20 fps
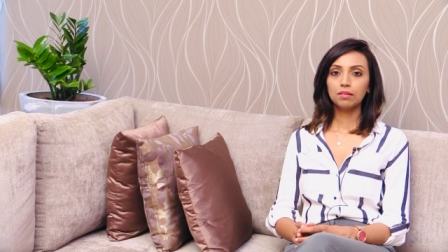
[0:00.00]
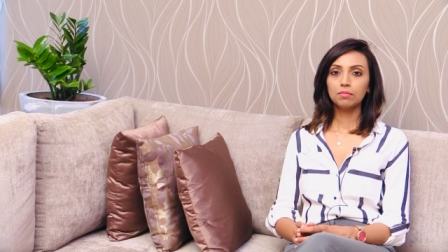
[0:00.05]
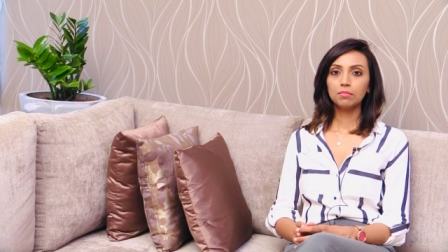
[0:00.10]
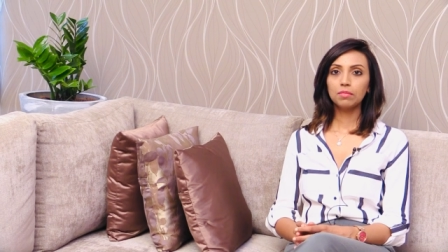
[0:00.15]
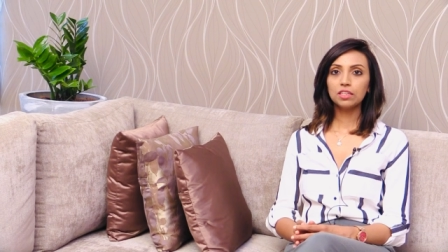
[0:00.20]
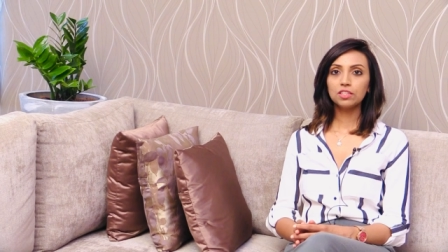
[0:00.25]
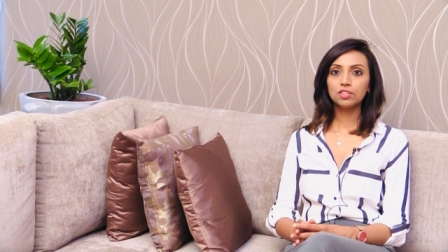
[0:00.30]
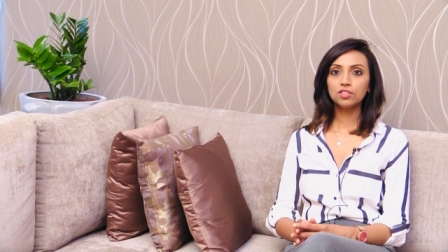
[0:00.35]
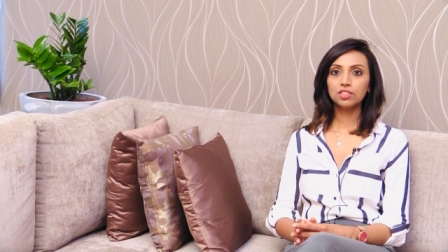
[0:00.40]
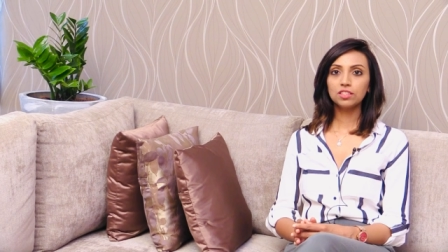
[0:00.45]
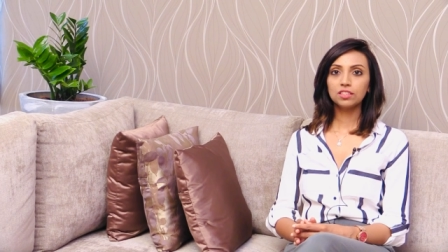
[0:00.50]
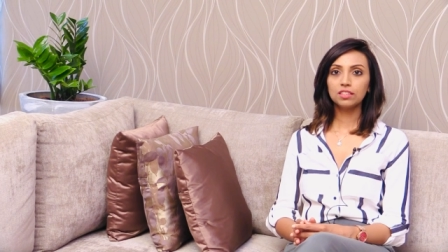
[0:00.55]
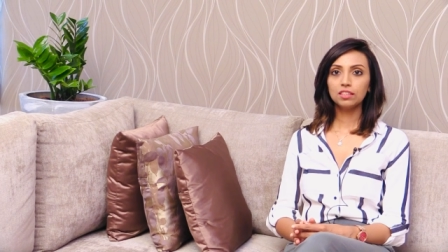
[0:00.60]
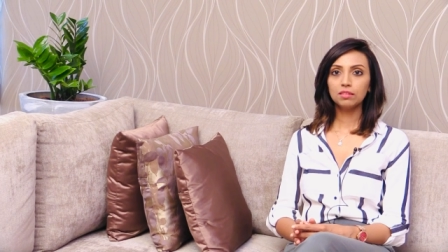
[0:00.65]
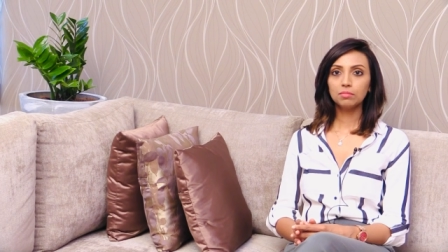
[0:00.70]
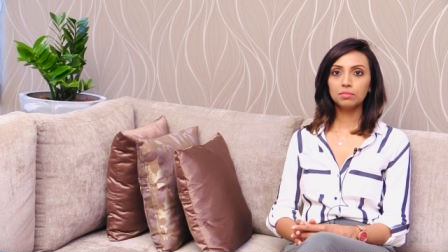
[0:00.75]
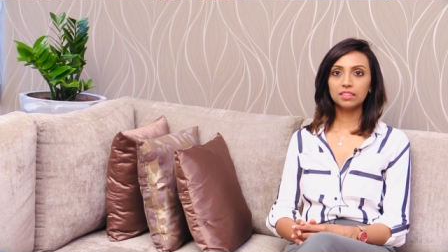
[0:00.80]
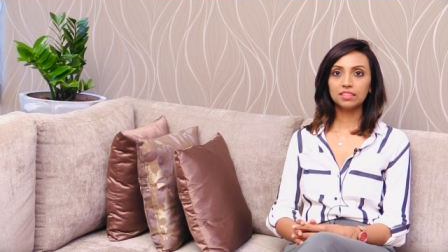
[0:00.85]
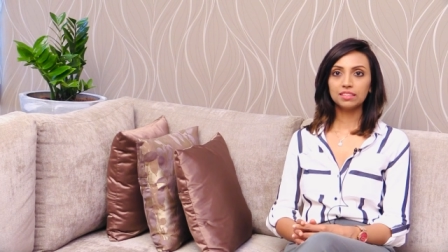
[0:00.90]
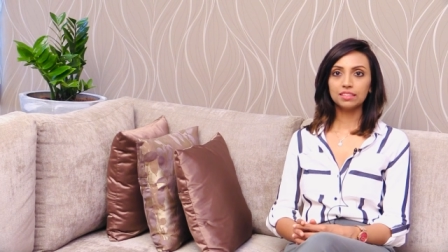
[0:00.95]
My
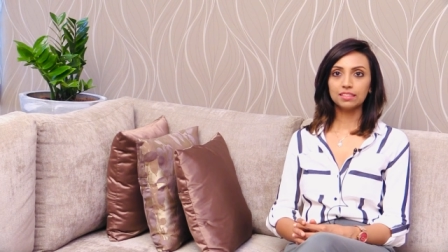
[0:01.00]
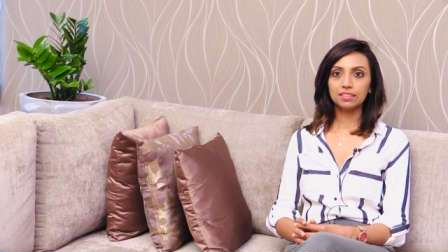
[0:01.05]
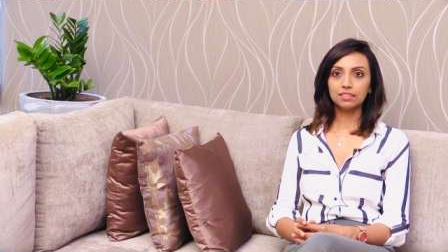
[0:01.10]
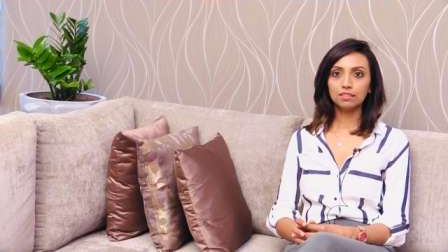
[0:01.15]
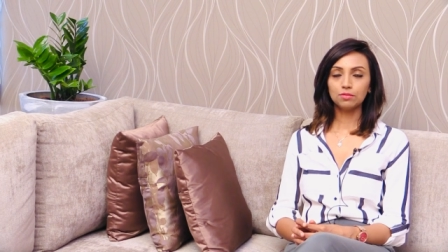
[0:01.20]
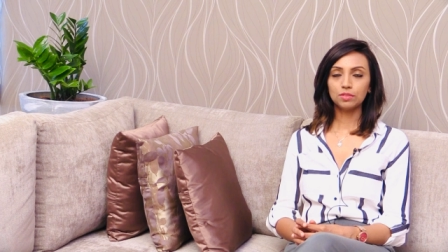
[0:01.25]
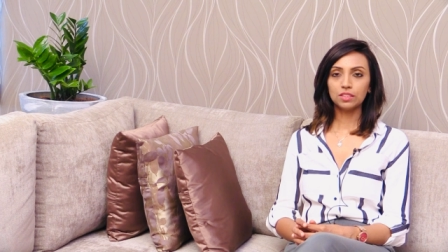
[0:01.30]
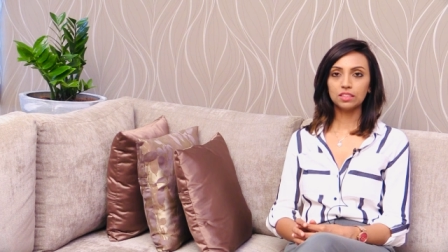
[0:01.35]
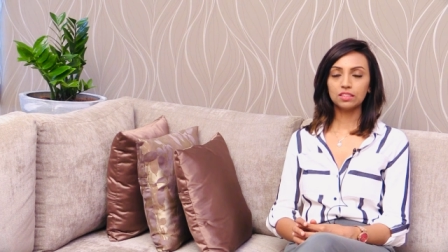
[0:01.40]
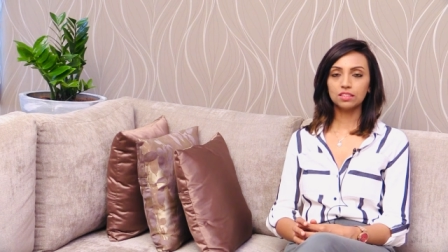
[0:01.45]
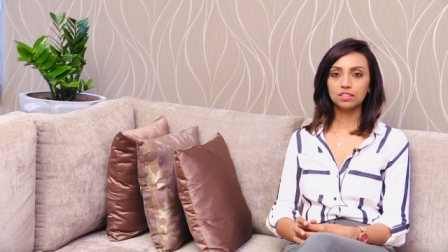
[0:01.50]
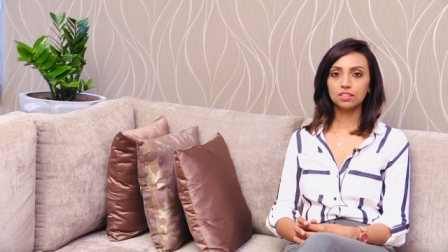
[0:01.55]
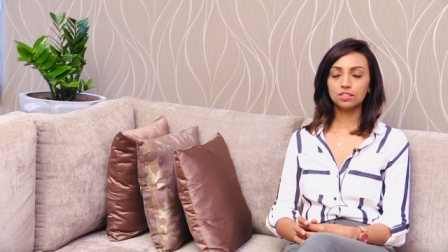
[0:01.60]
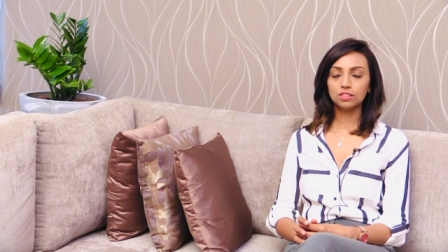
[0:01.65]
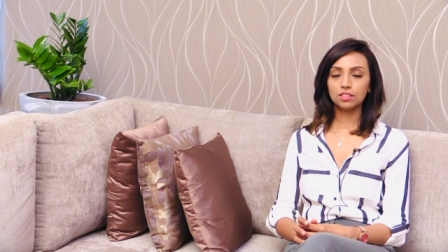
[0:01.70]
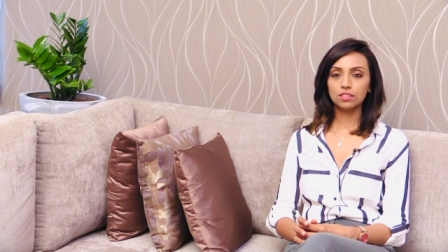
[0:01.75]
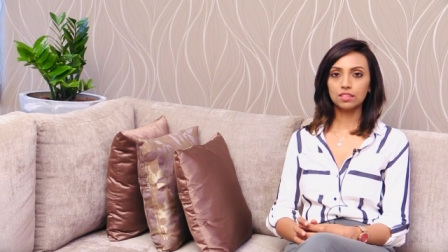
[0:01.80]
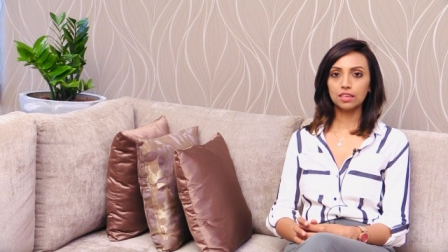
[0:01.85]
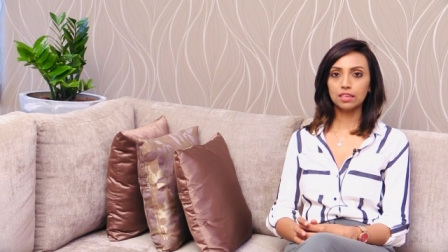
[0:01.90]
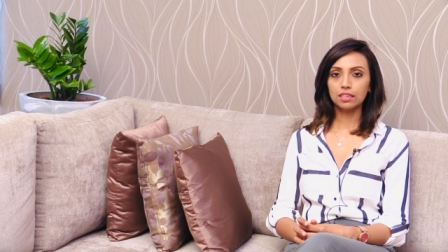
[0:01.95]
journey began with
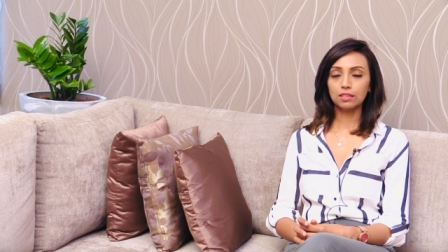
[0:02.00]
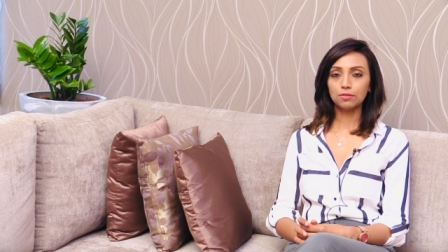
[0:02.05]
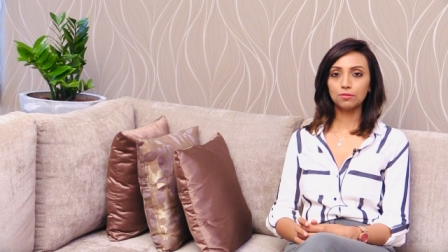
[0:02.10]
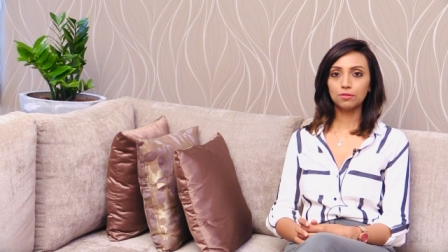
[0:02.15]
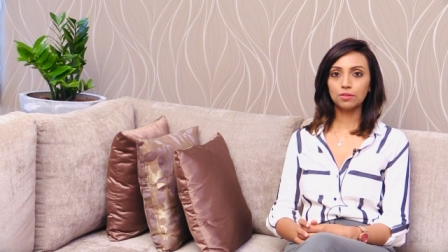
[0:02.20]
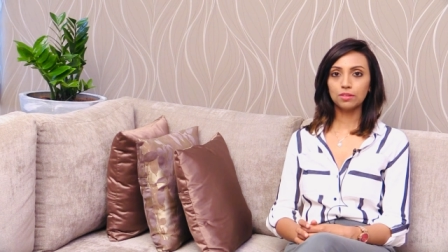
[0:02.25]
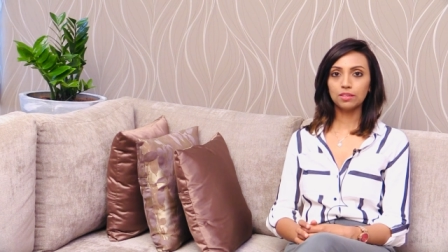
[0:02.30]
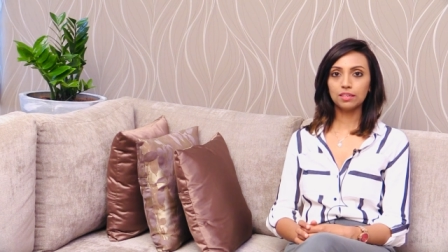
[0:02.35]
Society for